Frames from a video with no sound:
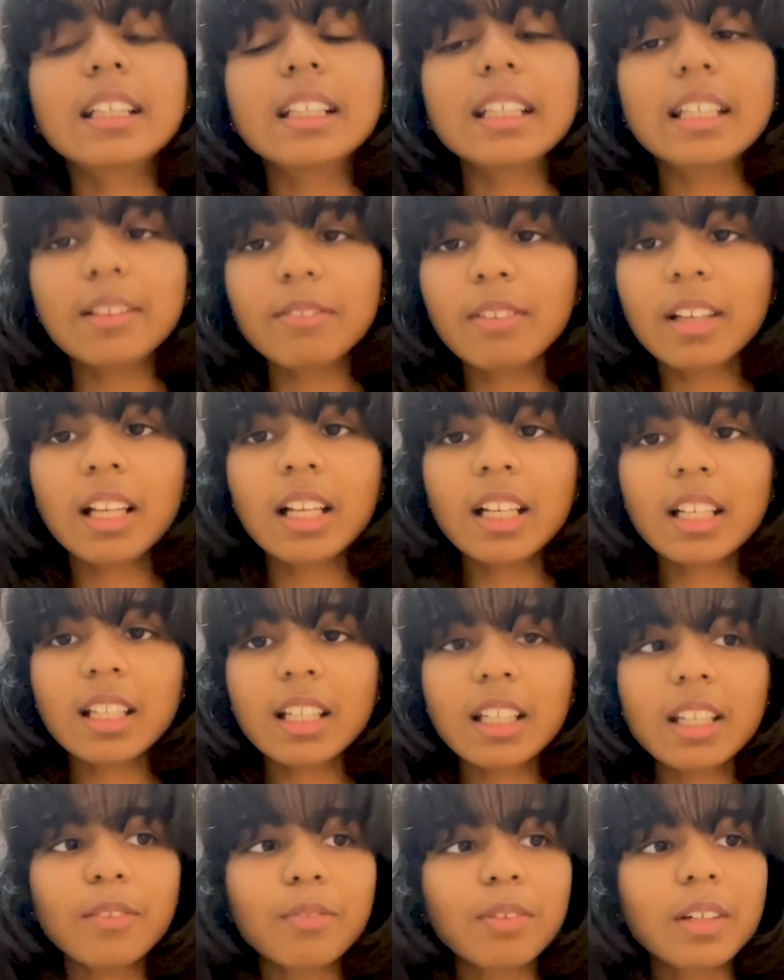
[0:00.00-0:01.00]
even
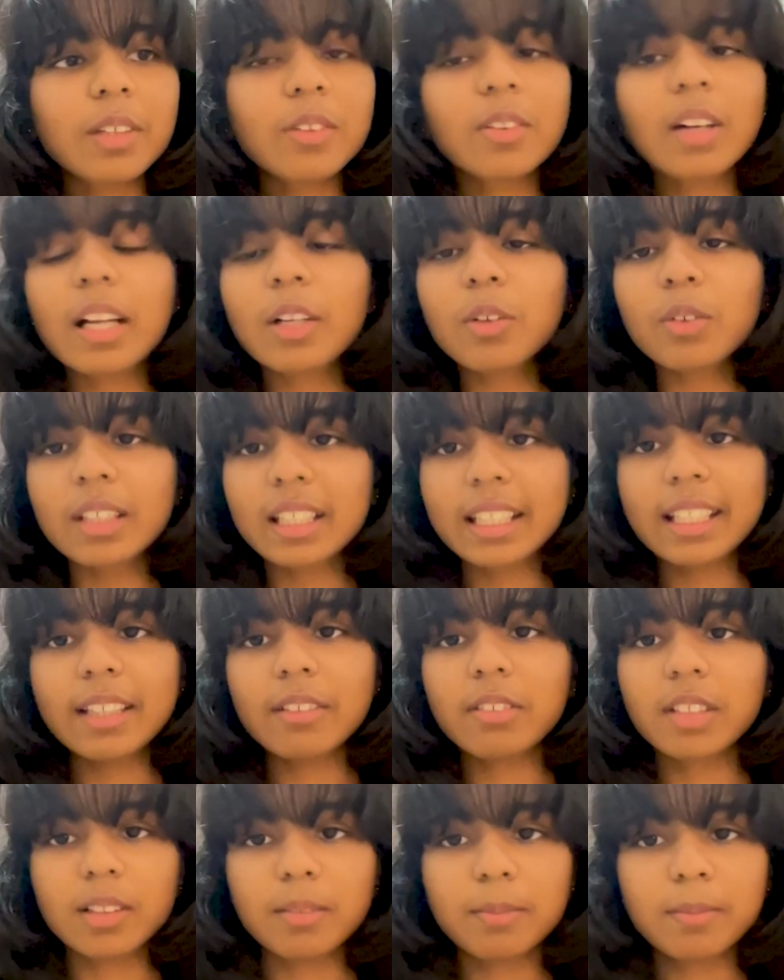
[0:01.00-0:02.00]
if I don't
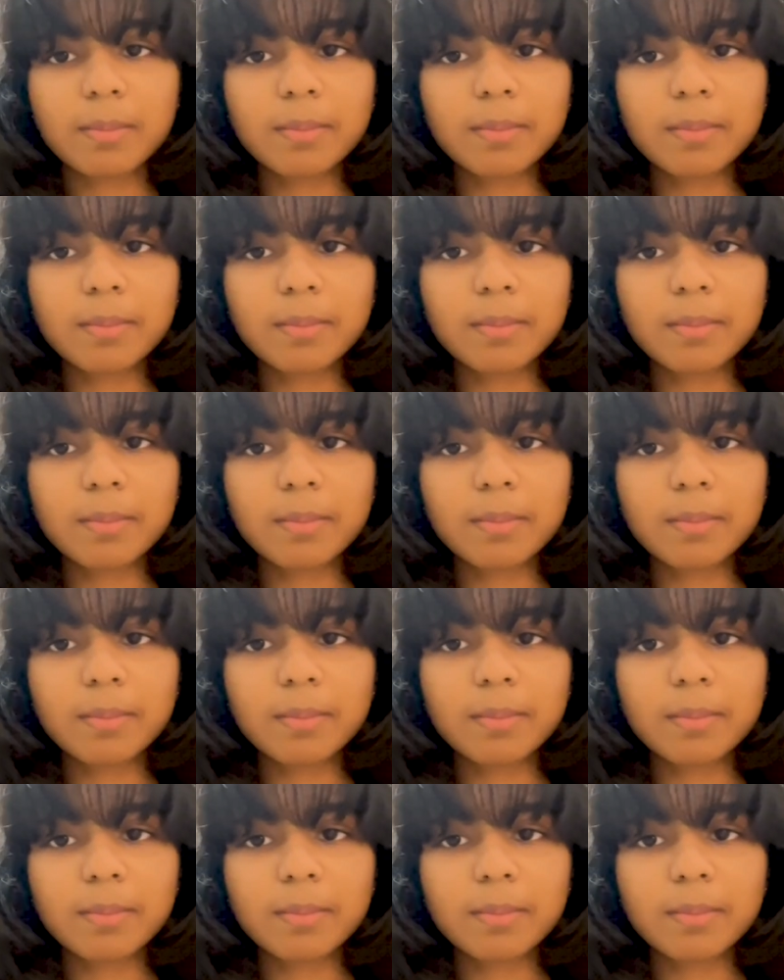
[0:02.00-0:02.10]
give up.